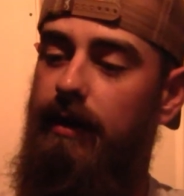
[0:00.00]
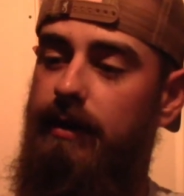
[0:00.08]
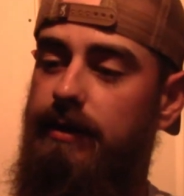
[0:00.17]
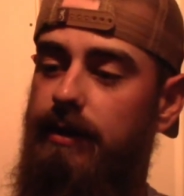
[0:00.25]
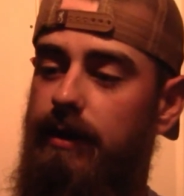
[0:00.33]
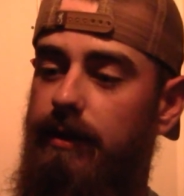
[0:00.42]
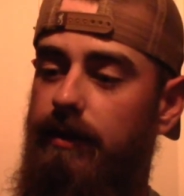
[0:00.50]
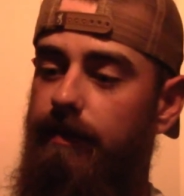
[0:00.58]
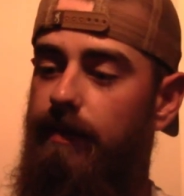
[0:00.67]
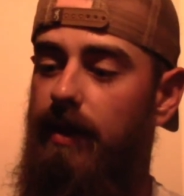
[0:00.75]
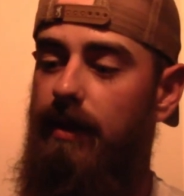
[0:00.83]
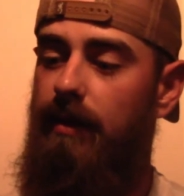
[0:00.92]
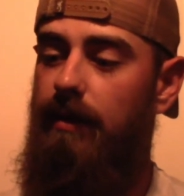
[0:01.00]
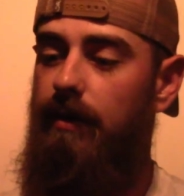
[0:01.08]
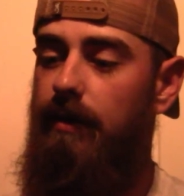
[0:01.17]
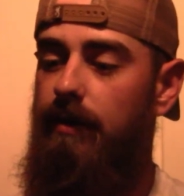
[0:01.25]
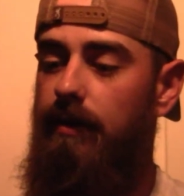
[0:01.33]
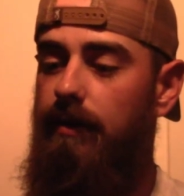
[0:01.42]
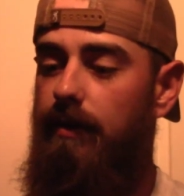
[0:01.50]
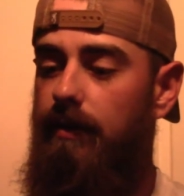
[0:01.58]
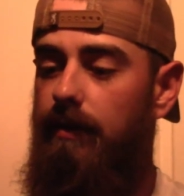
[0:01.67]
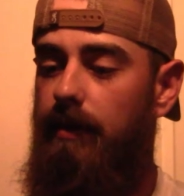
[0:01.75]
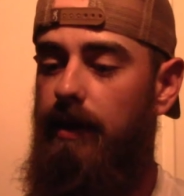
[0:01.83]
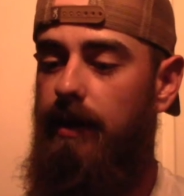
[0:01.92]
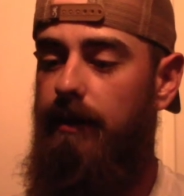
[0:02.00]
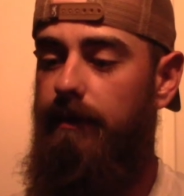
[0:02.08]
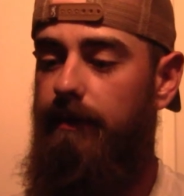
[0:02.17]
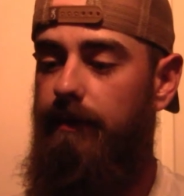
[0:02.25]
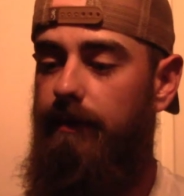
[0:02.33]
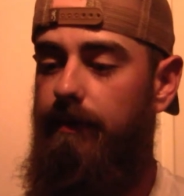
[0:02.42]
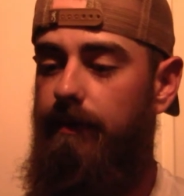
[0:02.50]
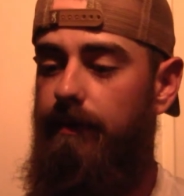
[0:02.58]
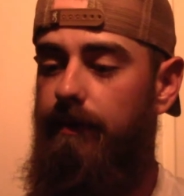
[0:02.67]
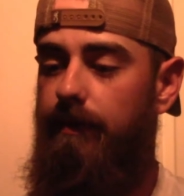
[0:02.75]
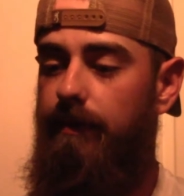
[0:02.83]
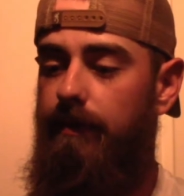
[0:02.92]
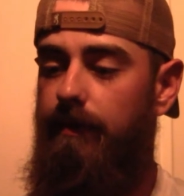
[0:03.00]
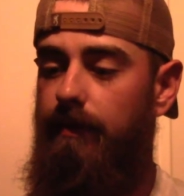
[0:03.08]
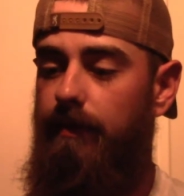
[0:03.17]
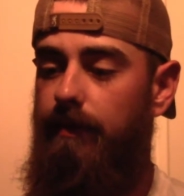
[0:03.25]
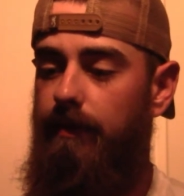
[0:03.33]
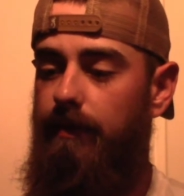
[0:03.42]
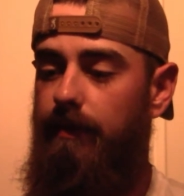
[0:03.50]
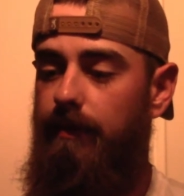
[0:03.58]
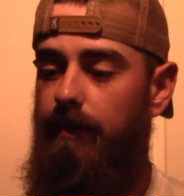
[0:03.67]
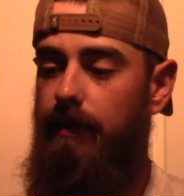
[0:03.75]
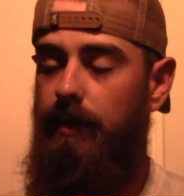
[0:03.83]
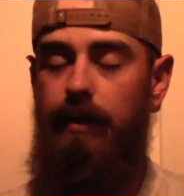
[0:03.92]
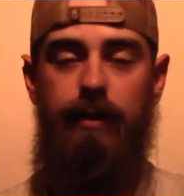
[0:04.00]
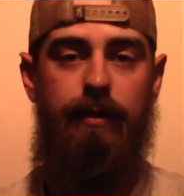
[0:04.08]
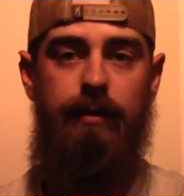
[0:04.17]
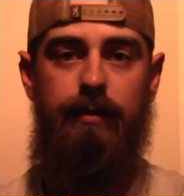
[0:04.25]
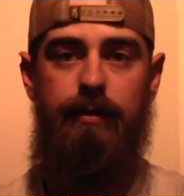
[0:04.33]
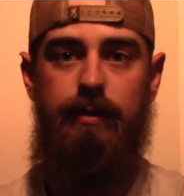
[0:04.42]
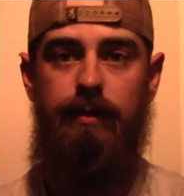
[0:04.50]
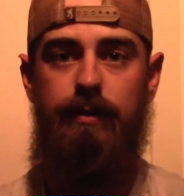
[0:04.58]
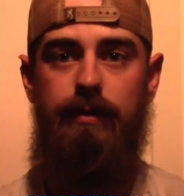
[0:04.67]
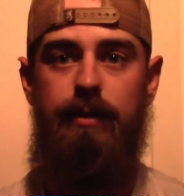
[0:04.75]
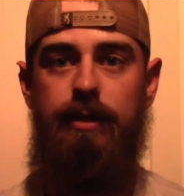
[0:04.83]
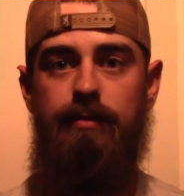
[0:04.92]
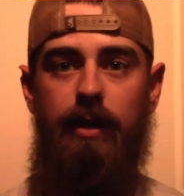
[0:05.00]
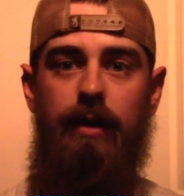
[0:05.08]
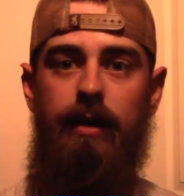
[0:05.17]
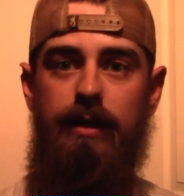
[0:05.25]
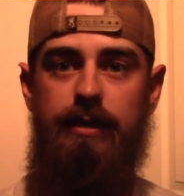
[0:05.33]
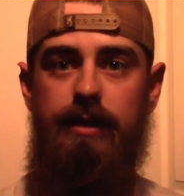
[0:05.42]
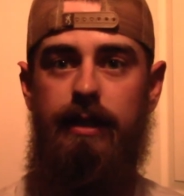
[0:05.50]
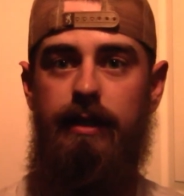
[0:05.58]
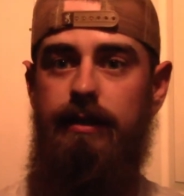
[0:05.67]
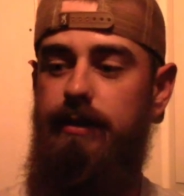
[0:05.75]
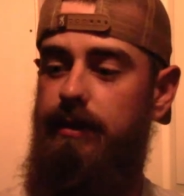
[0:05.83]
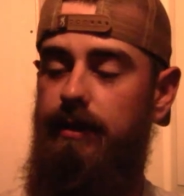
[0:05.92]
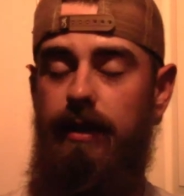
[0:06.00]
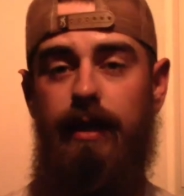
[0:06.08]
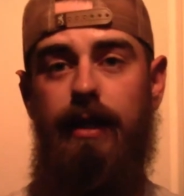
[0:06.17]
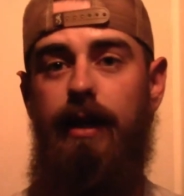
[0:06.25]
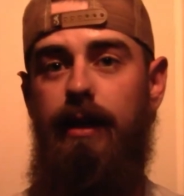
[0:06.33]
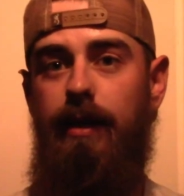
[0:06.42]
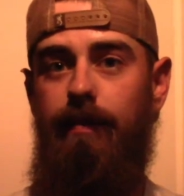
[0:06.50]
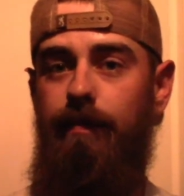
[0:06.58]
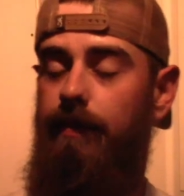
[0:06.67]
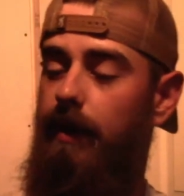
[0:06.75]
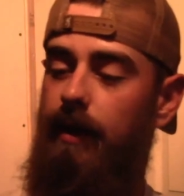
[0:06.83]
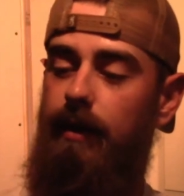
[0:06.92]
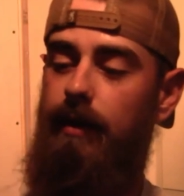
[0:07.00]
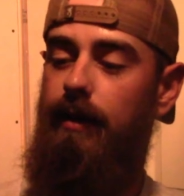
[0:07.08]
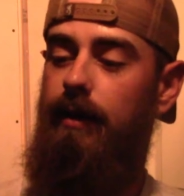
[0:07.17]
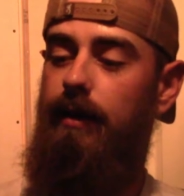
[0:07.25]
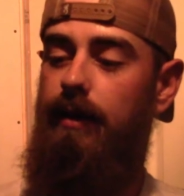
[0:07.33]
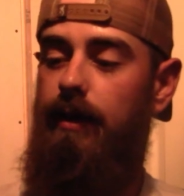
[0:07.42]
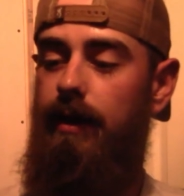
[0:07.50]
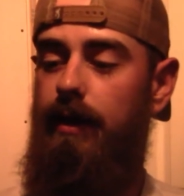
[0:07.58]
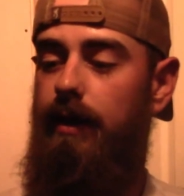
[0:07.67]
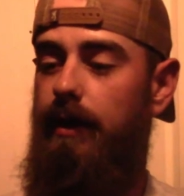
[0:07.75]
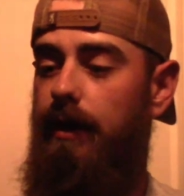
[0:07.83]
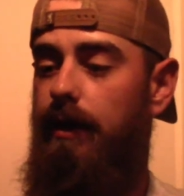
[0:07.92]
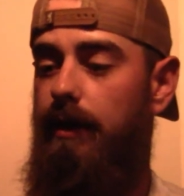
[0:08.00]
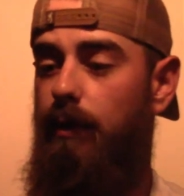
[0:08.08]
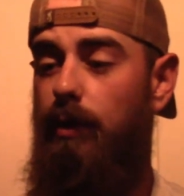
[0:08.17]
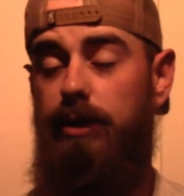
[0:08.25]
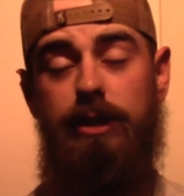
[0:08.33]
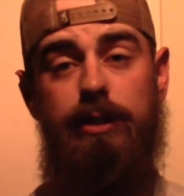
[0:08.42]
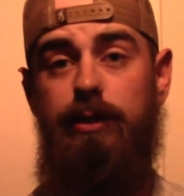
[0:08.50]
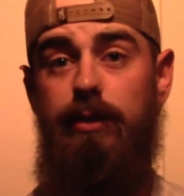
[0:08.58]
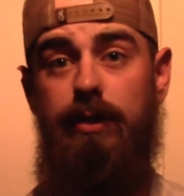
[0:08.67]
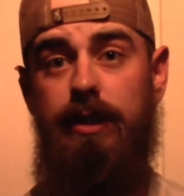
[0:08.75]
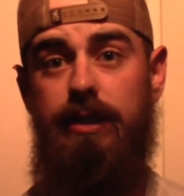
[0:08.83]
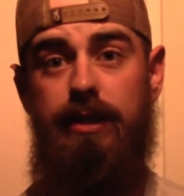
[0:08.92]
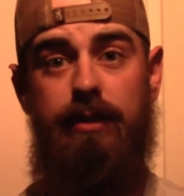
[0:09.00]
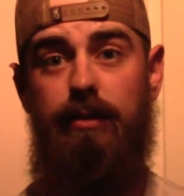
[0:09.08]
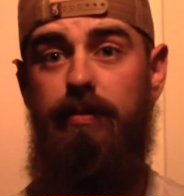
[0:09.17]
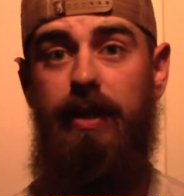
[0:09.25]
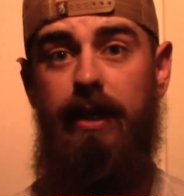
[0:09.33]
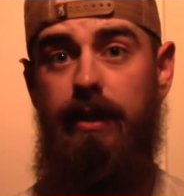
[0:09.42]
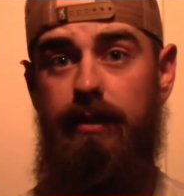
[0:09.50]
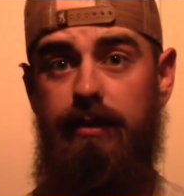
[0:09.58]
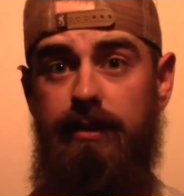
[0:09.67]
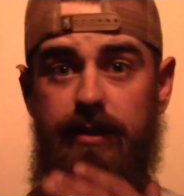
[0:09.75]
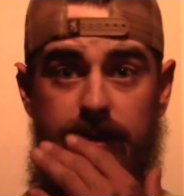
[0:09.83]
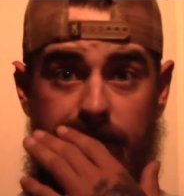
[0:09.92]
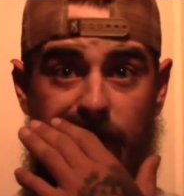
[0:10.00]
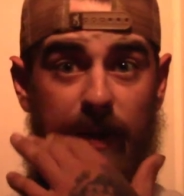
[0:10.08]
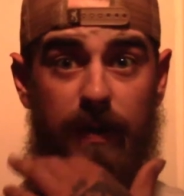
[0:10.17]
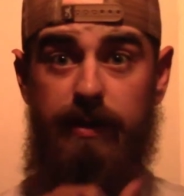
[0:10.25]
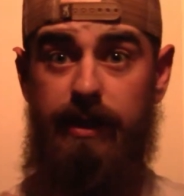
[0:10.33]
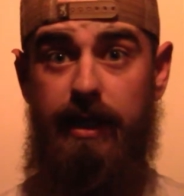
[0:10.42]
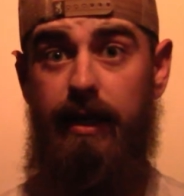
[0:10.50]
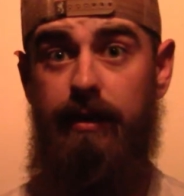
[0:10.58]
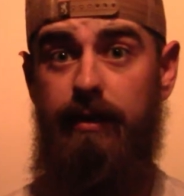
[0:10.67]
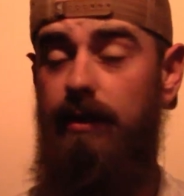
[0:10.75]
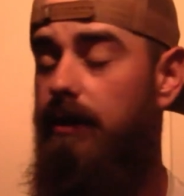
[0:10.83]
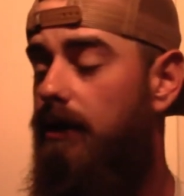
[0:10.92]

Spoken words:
So if you're new to the Spothogg sights like I am, or just new to single pins altogether,